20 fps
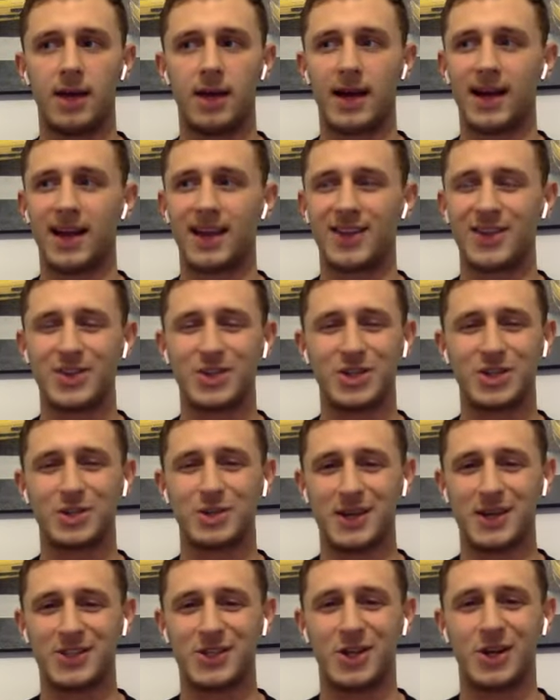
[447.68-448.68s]
I guess I just
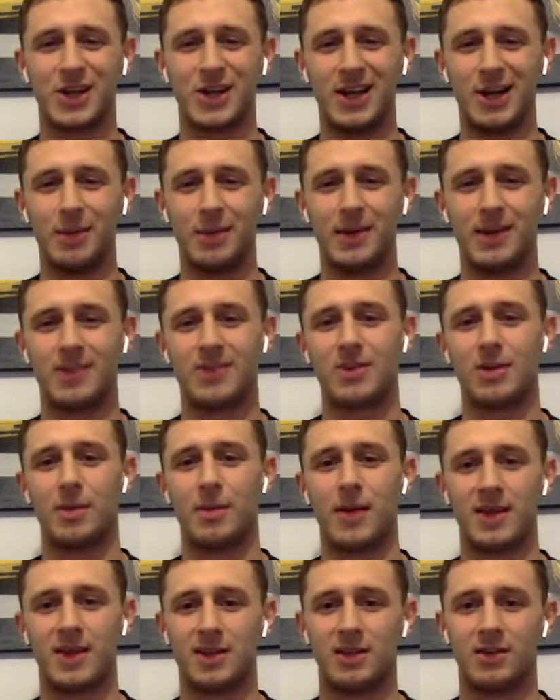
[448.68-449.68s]
switched on a little bit and stopped
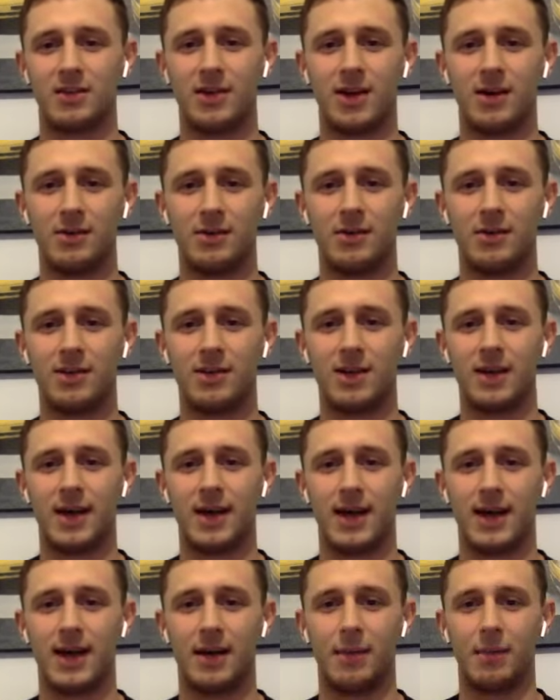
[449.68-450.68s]
messing around
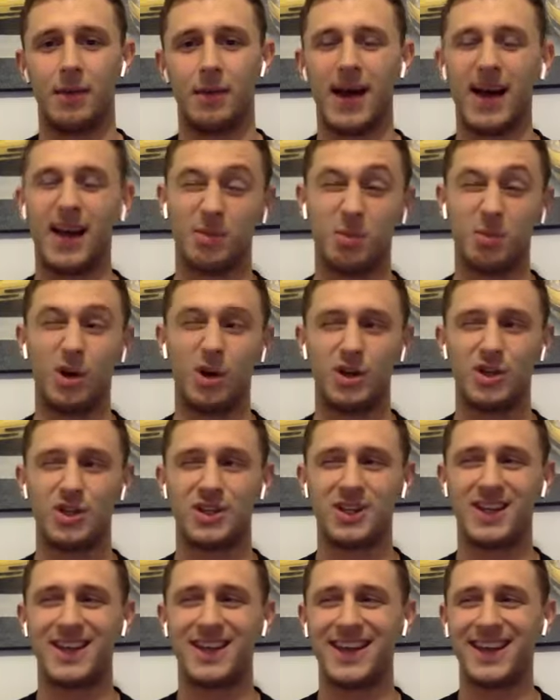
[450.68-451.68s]
as much,
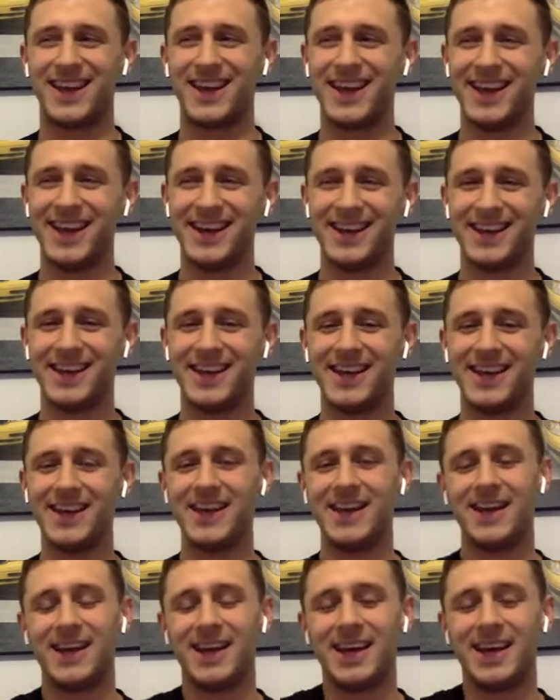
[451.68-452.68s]
and
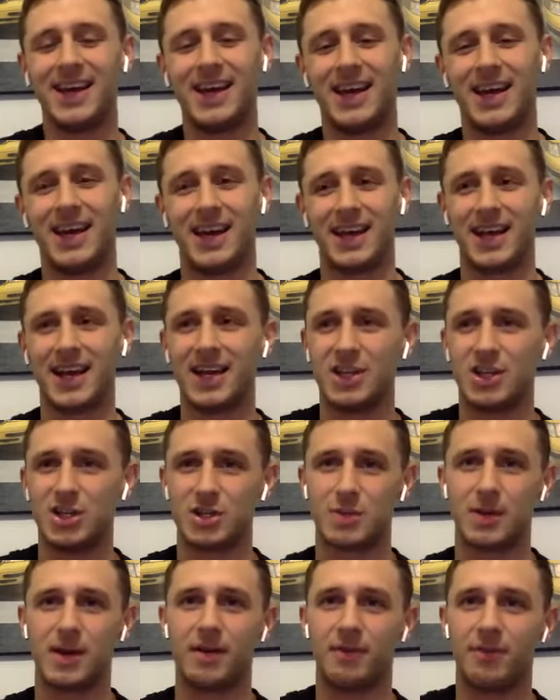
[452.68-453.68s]
it kind of
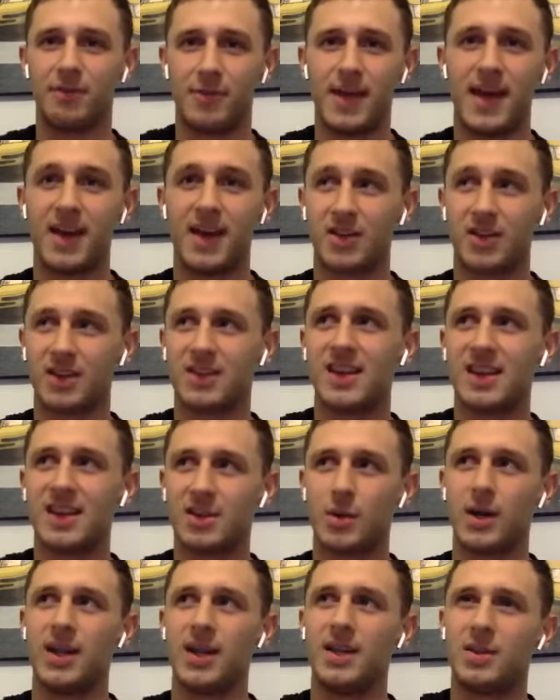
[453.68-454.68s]
just went on from there. So I'd say
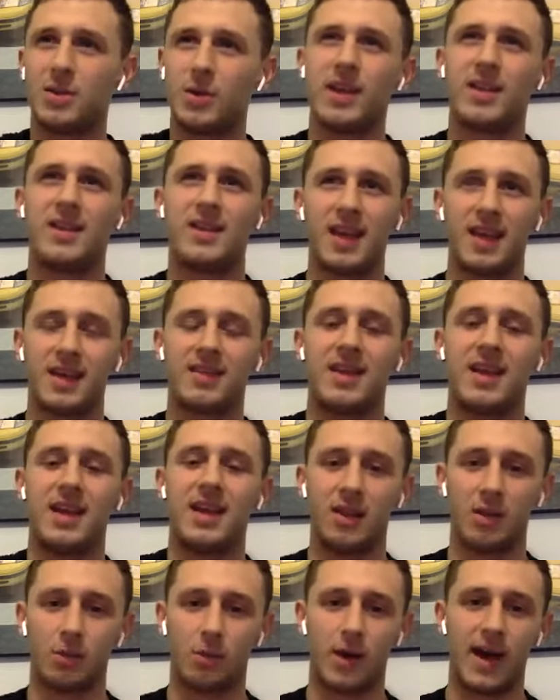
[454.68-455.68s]

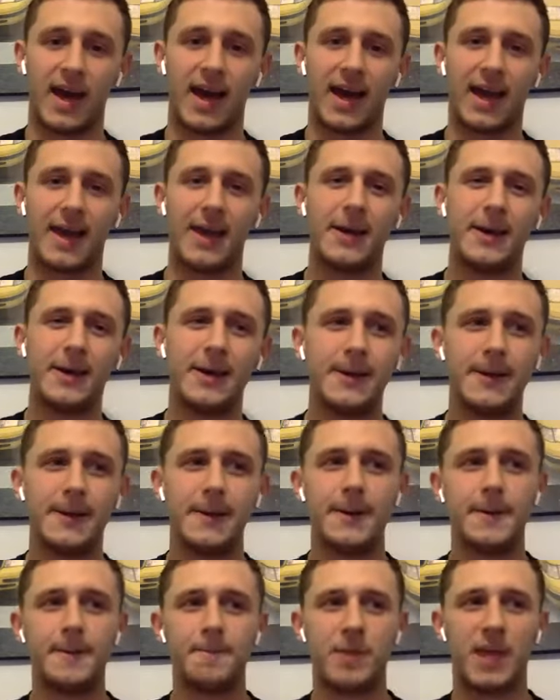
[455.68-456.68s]
2016 is where
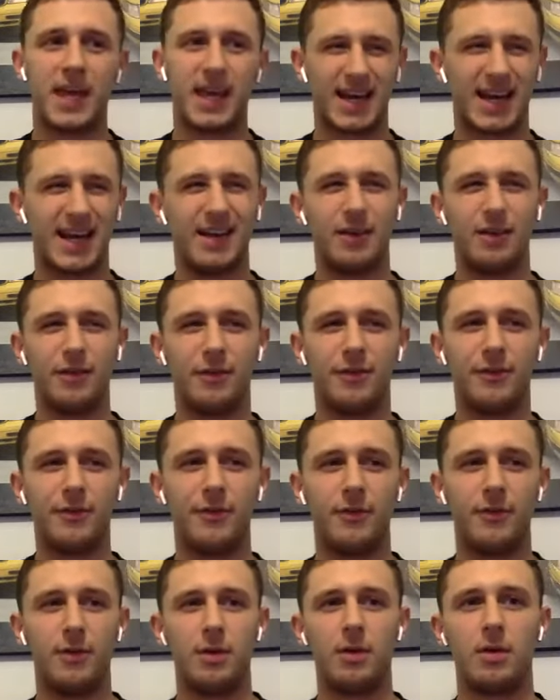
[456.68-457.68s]
it kind of
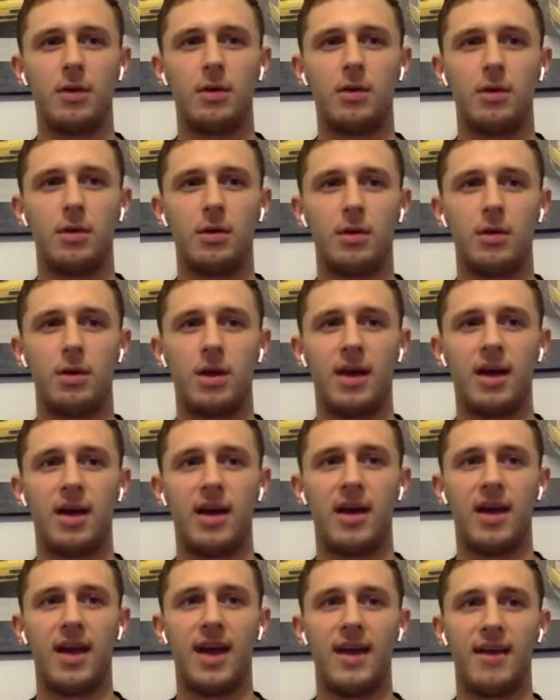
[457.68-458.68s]

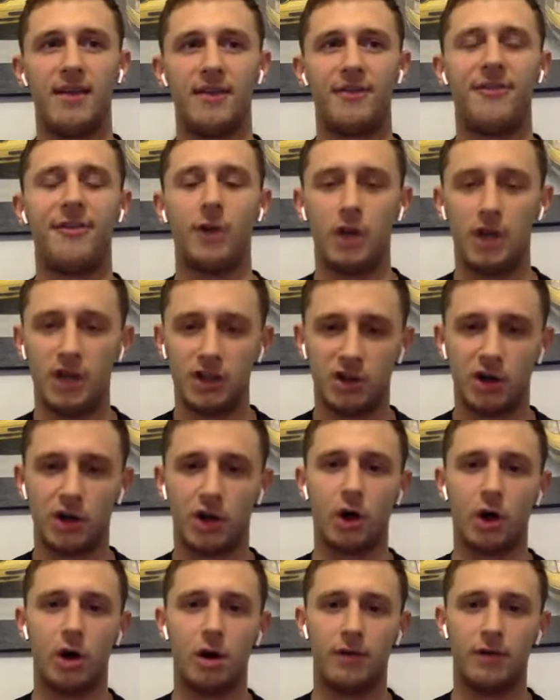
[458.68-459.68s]
it fully
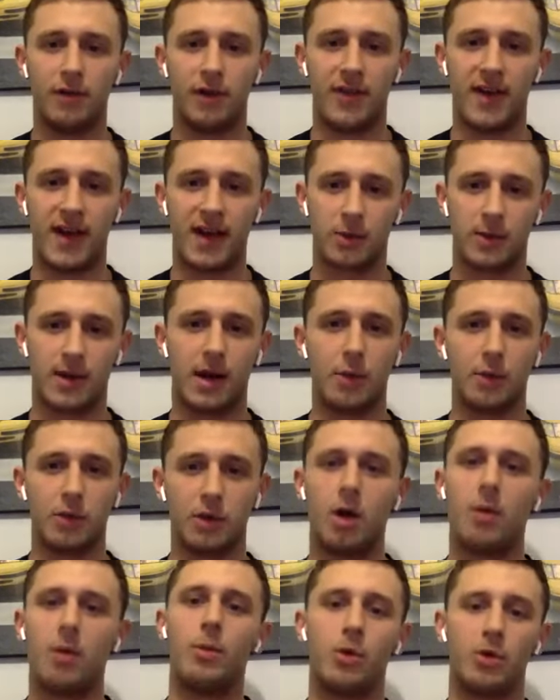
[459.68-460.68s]
took over, and that's when I was a
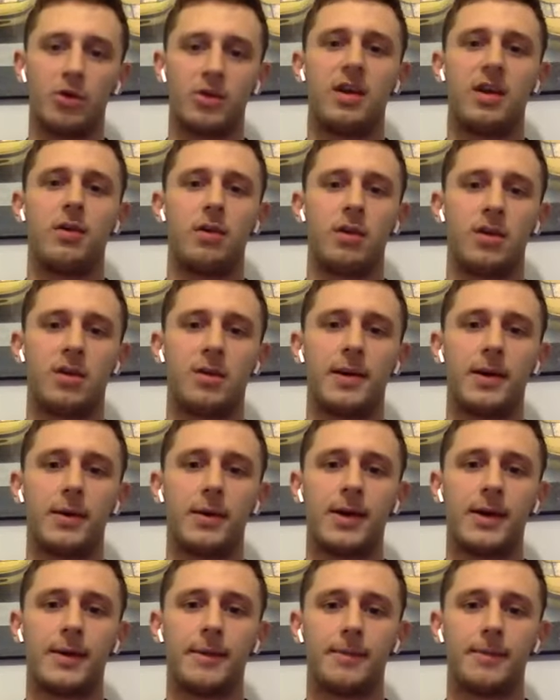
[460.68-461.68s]
lot more serious about
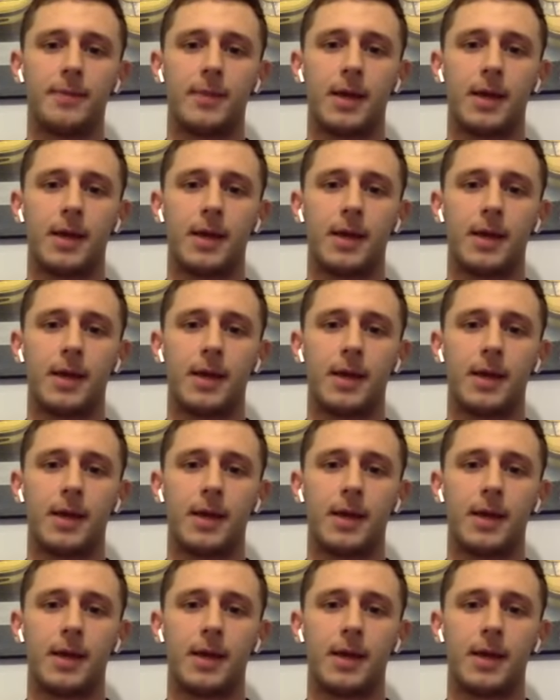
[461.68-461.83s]
it.